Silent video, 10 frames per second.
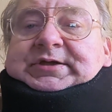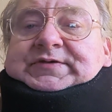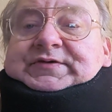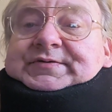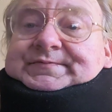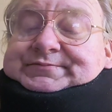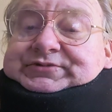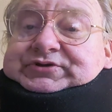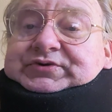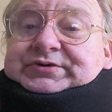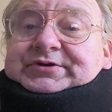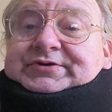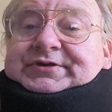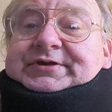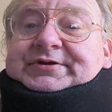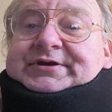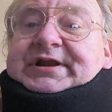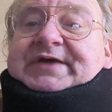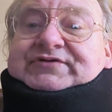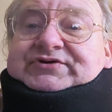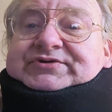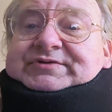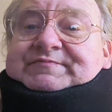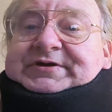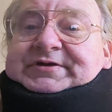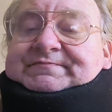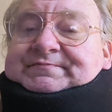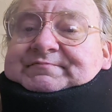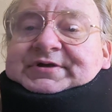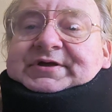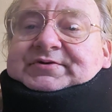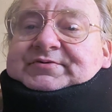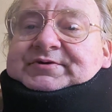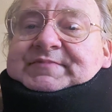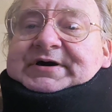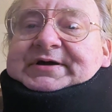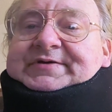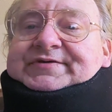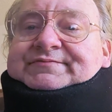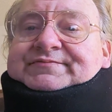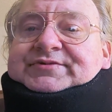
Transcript: So 2 years later, the knife shows up again, brand new in the box.